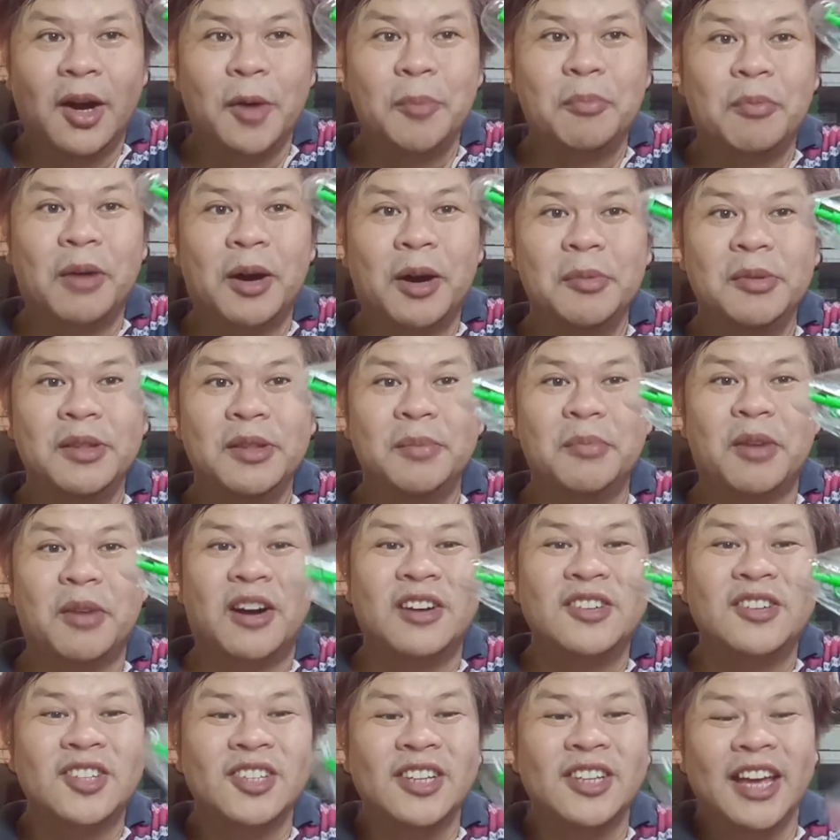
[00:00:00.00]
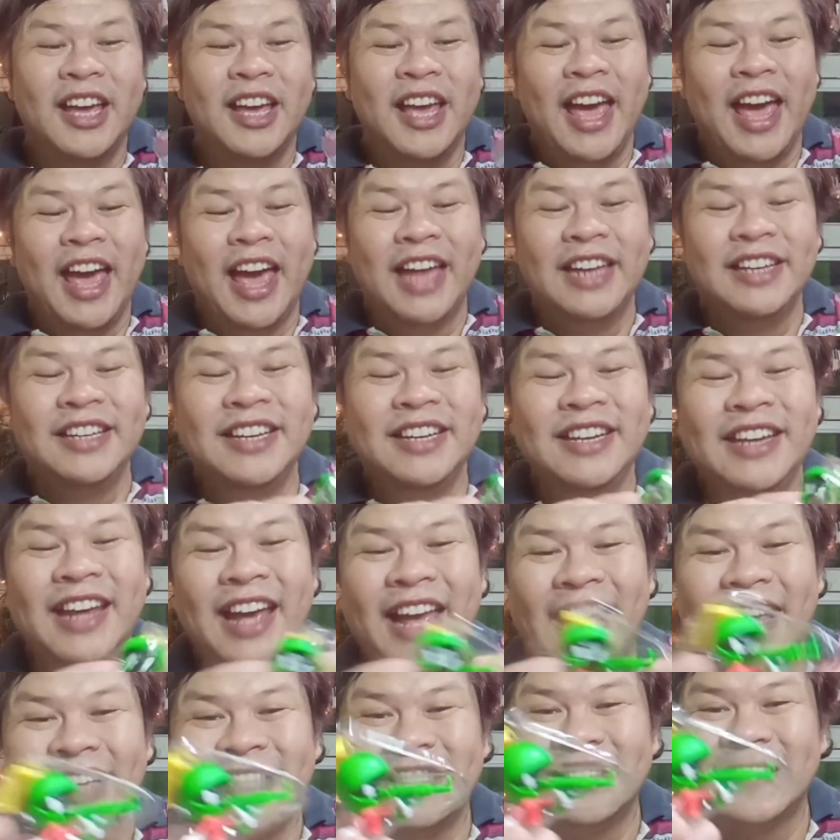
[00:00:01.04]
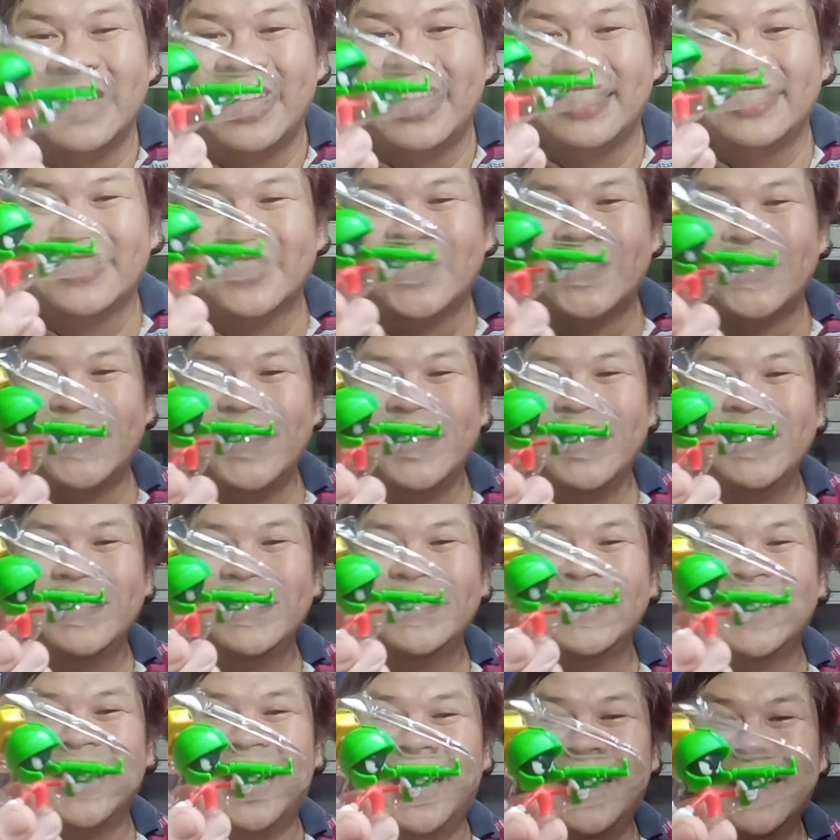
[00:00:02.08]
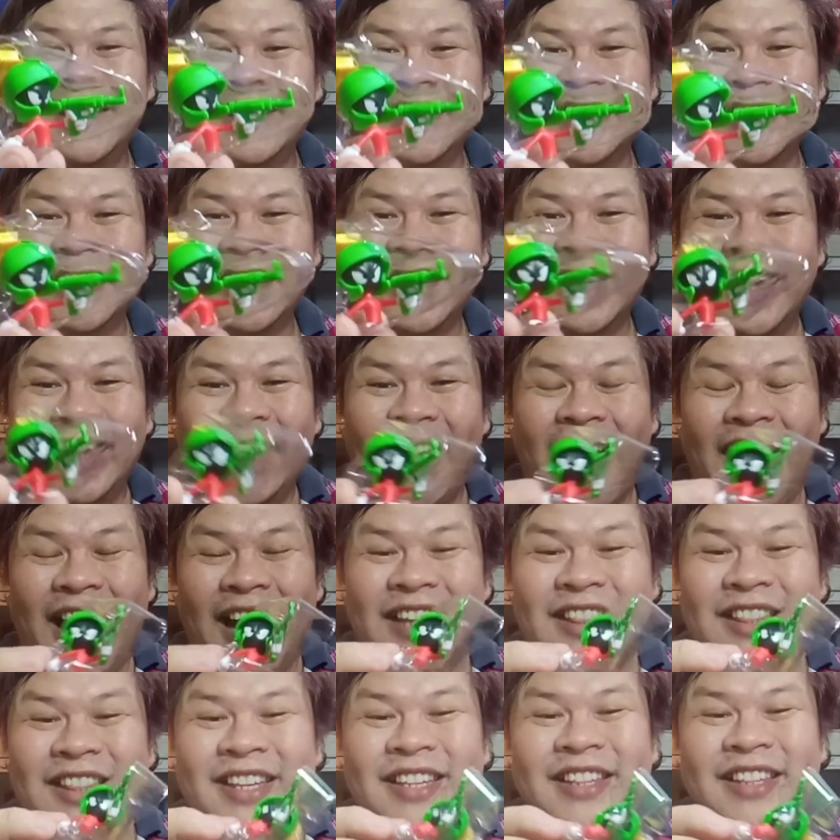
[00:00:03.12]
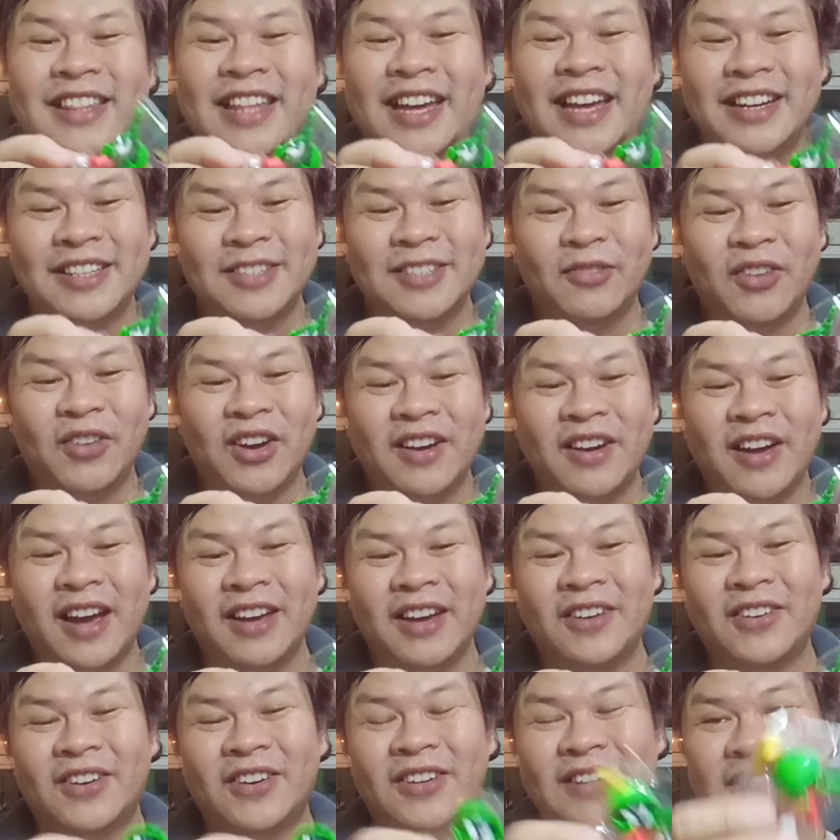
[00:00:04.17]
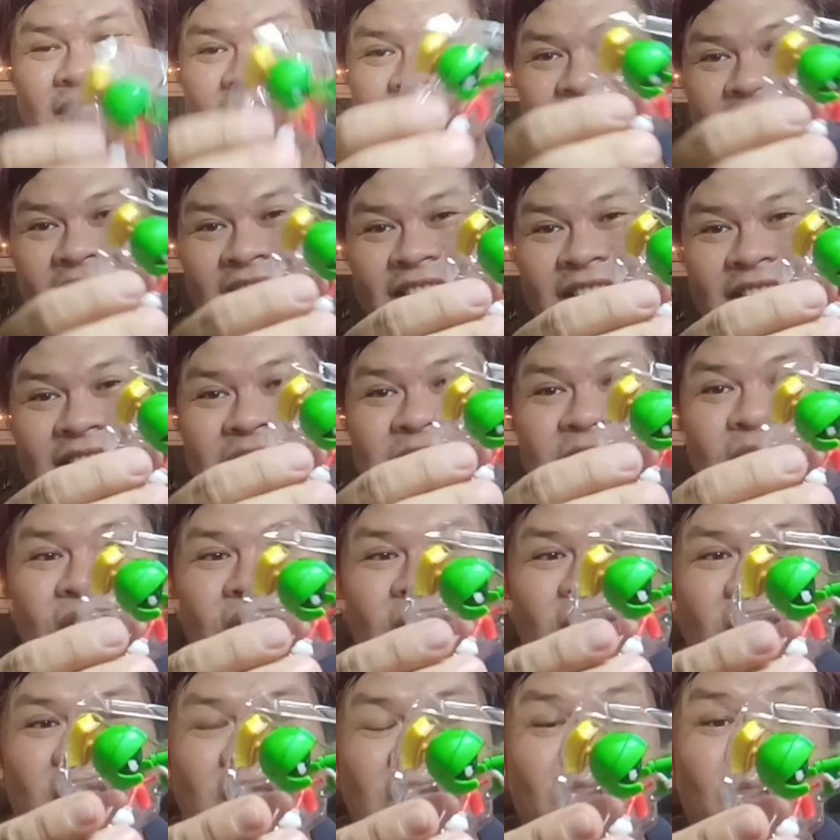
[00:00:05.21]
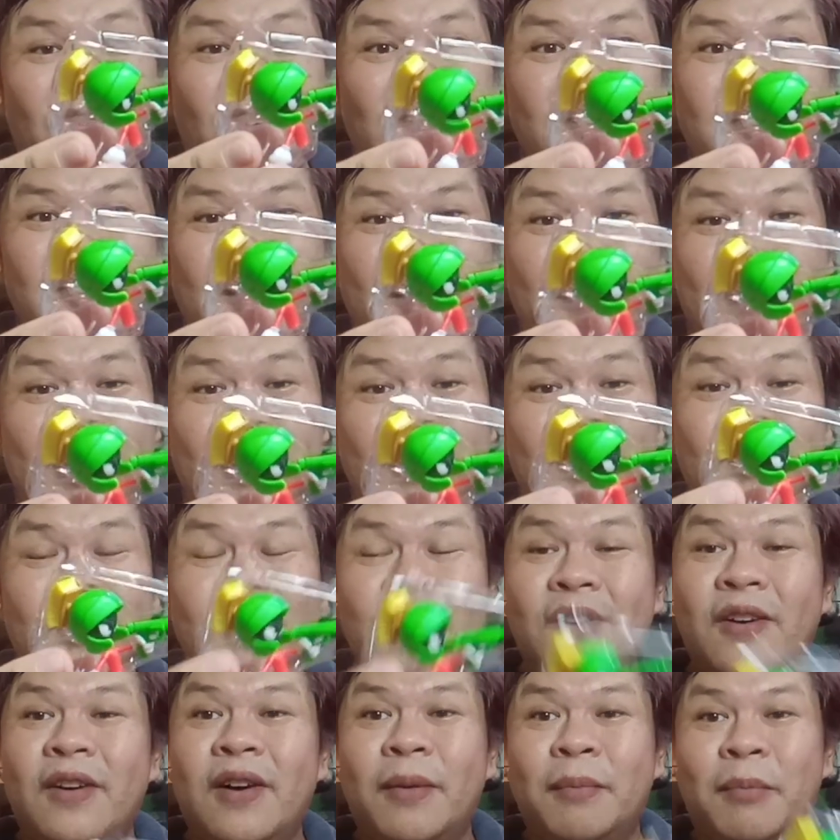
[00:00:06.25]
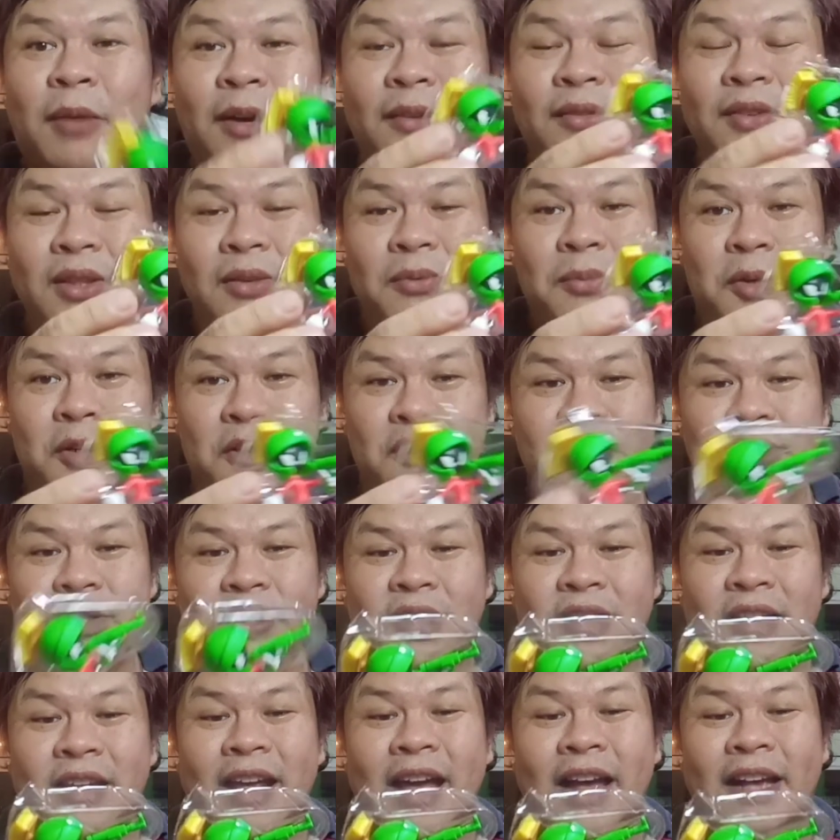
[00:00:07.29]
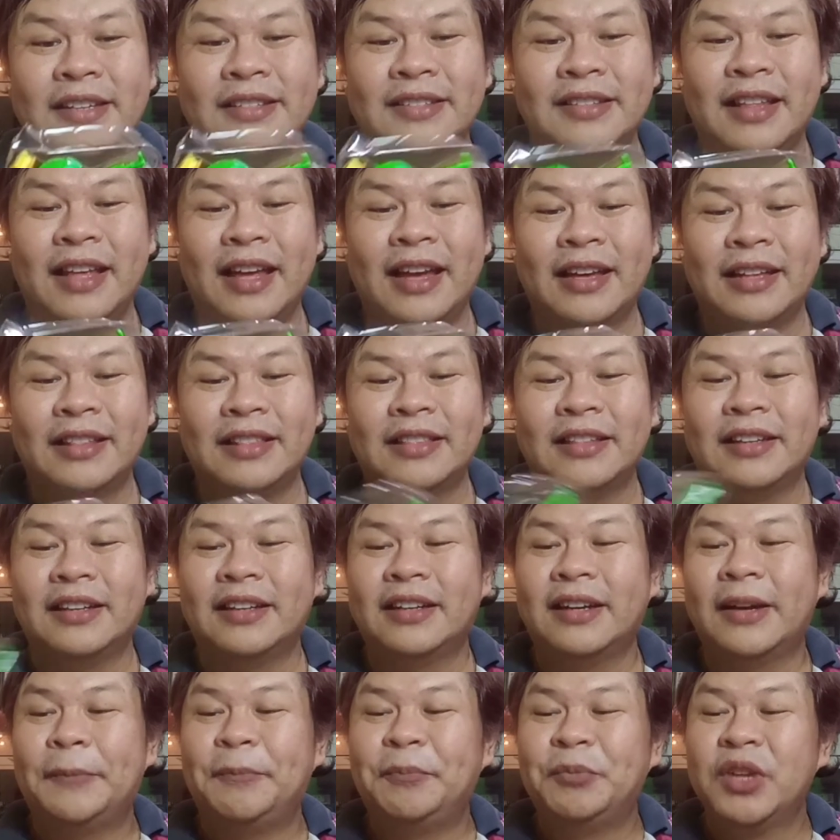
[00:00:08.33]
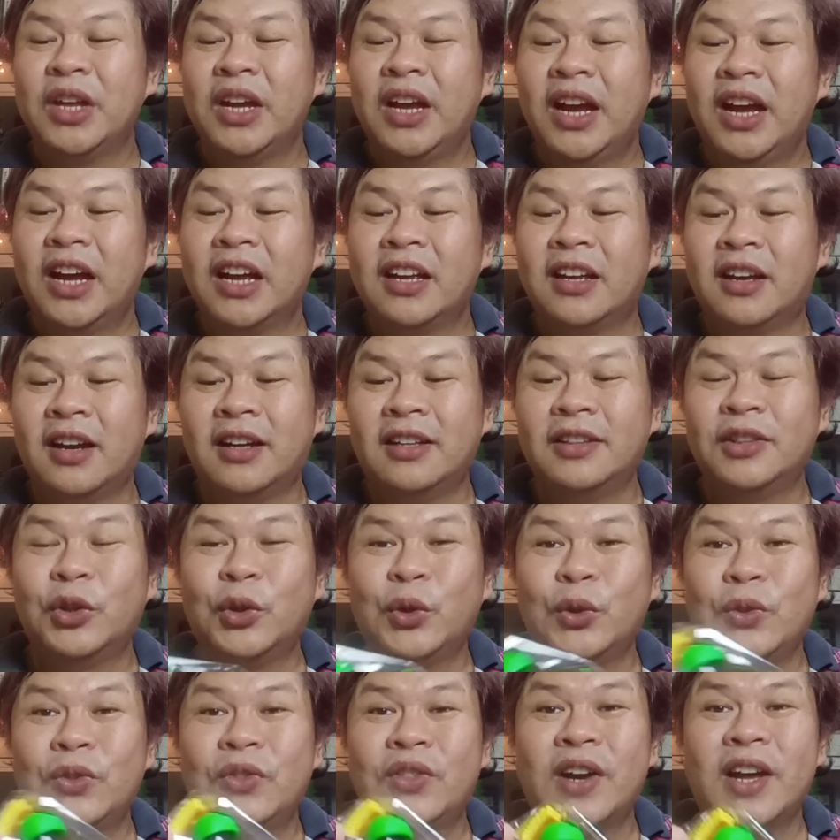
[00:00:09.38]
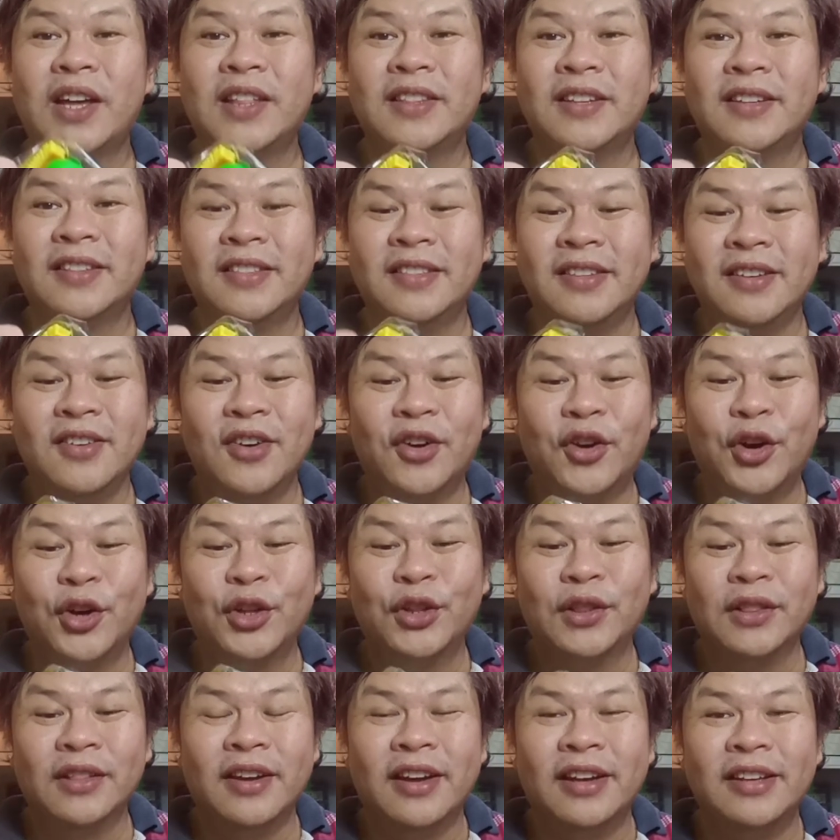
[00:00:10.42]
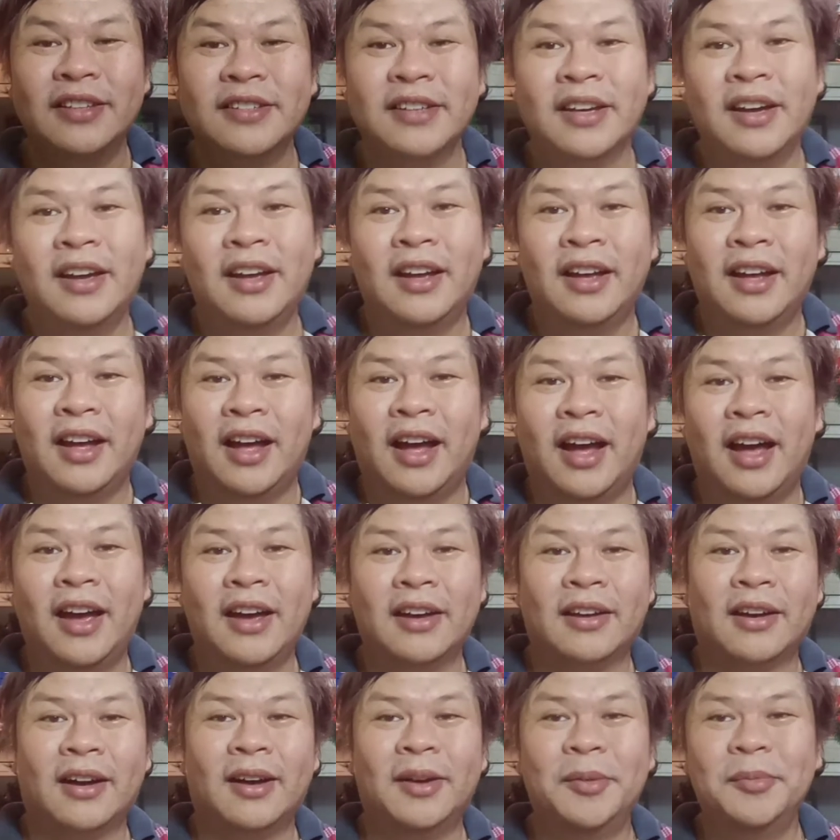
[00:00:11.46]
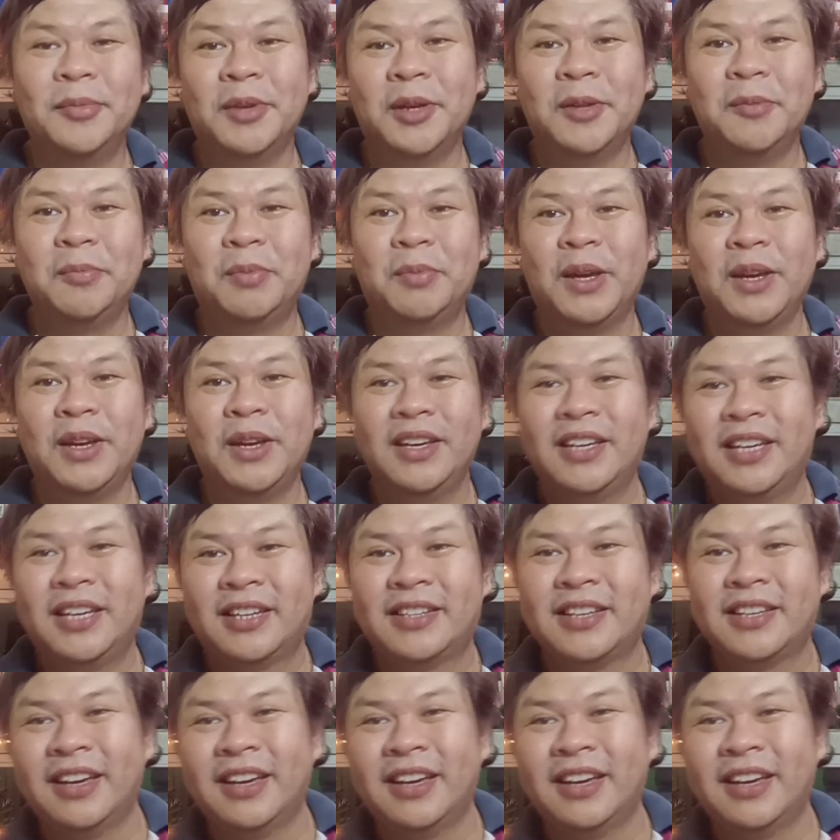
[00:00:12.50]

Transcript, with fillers: of Marvin the Martian, and he has that dream gun. I think that is very iconic. Uh, that's uh, the first time I saw Marvin the Martian. He has that uh, gun to threaten the Earthlings. I come in peace,